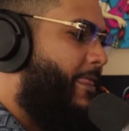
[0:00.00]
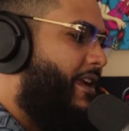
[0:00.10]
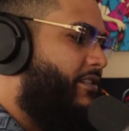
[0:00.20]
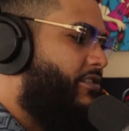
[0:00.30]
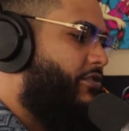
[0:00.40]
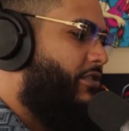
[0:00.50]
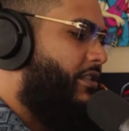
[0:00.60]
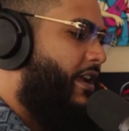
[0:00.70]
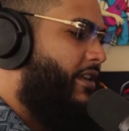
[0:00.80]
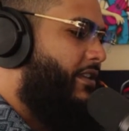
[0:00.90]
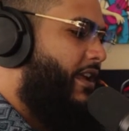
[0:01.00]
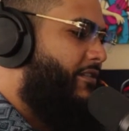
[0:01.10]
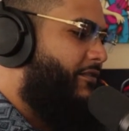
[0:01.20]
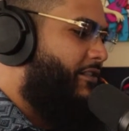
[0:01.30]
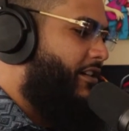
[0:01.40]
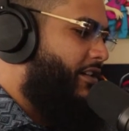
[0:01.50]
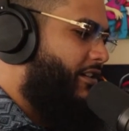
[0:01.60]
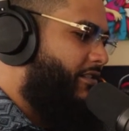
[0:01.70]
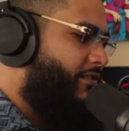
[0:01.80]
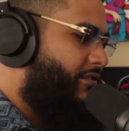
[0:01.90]
Like like like
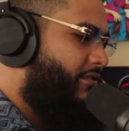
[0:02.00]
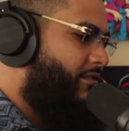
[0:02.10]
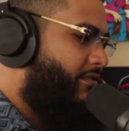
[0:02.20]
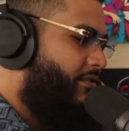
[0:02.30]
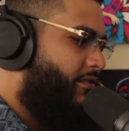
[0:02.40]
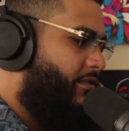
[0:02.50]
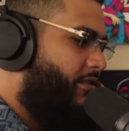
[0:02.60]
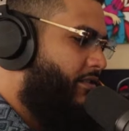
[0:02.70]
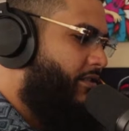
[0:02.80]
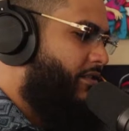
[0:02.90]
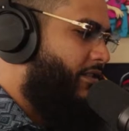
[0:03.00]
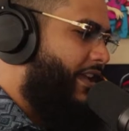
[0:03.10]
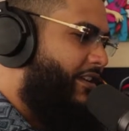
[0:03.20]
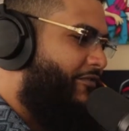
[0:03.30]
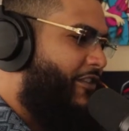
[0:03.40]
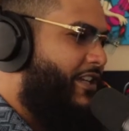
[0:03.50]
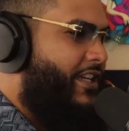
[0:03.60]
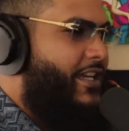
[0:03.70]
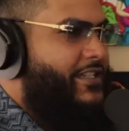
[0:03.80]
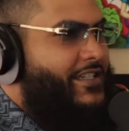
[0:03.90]
uh like
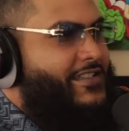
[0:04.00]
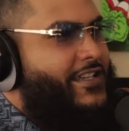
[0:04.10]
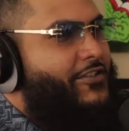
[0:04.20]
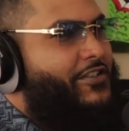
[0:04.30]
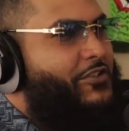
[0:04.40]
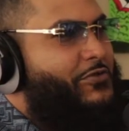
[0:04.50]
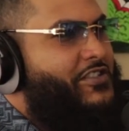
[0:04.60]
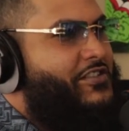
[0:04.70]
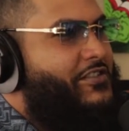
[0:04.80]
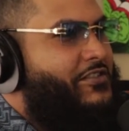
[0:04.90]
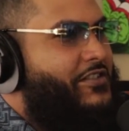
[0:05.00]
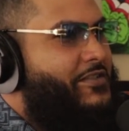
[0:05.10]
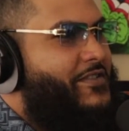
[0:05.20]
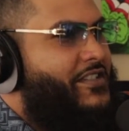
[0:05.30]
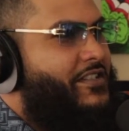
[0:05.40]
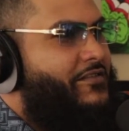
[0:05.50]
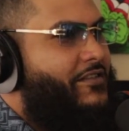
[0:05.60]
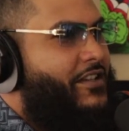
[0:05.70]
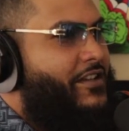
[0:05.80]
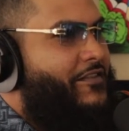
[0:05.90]
fucking Kanye said on that one song, you know what I'm saying?
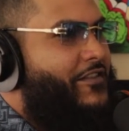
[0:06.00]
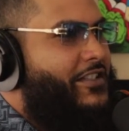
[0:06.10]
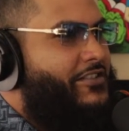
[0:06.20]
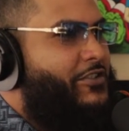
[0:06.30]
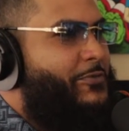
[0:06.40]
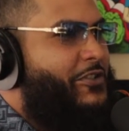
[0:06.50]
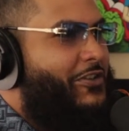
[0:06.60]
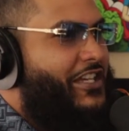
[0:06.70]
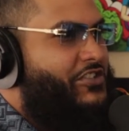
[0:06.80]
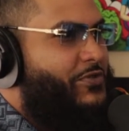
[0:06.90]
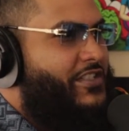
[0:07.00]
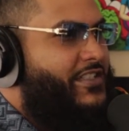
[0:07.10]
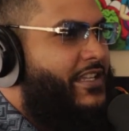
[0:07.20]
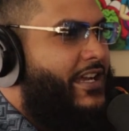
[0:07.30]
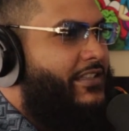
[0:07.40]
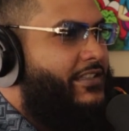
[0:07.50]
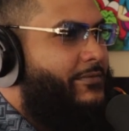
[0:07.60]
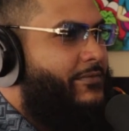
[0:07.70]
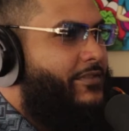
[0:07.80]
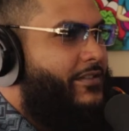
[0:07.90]
50 told me go ahead, switch your style
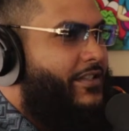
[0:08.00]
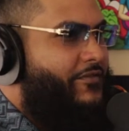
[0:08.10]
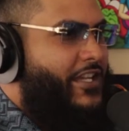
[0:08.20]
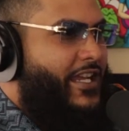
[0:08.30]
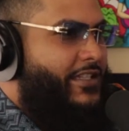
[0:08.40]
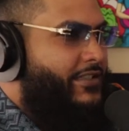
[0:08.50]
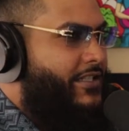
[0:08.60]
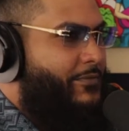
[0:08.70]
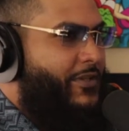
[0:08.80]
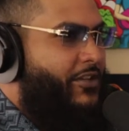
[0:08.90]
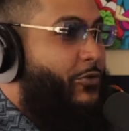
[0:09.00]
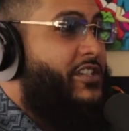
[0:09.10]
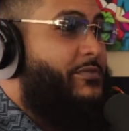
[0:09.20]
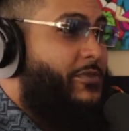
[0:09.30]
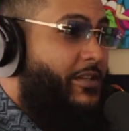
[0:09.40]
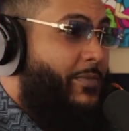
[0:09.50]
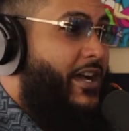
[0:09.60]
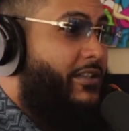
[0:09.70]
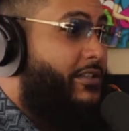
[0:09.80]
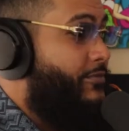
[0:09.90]
up. And if they hate, then let them hang, watch the money
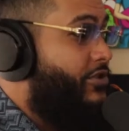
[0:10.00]
pile up.